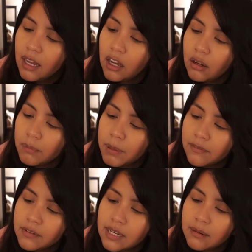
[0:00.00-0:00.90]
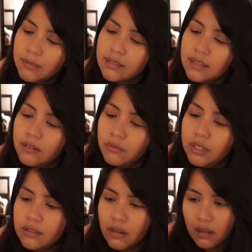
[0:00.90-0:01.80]
Oh, apply for 10 minutes and then
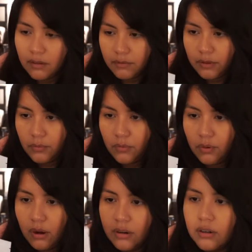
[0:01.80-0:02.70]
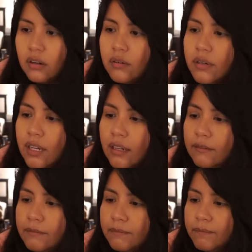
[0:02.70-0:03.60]
rinse off with water.
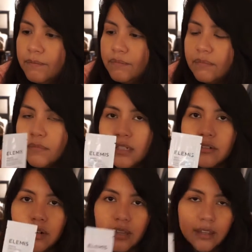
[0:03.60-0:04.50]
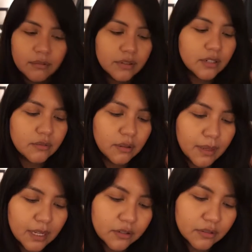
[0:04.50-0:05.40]
Okay. I'll try that once I do a
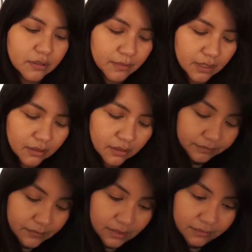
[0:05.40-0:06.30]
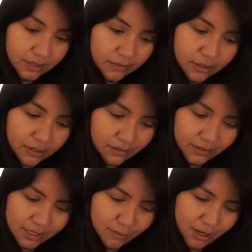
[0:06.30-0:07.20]
mask or something. I've never heard of
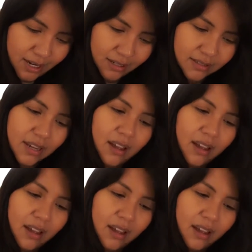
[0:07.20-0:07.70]
these brands.